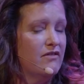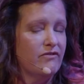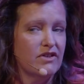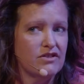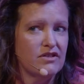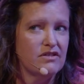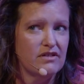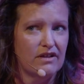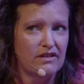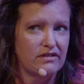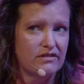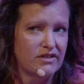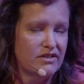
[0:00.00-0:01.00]
For instance,
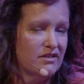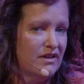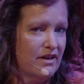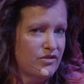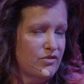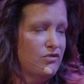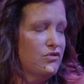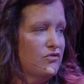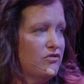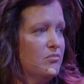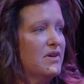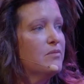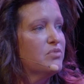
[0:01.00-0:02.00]
Allard Kastelein is also
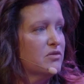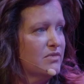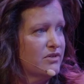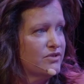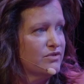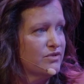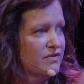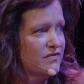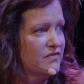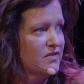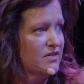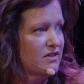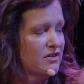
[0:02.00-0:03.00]
a big promoter
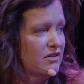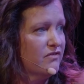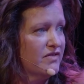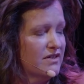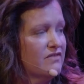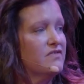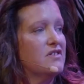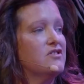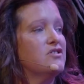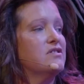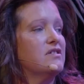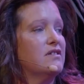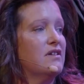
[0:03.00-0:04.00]
of
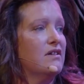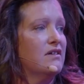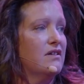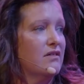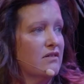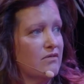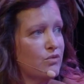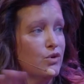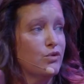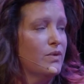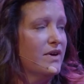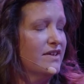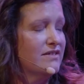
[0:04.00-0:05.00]
innovation
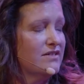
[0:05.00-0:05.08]
worldwide.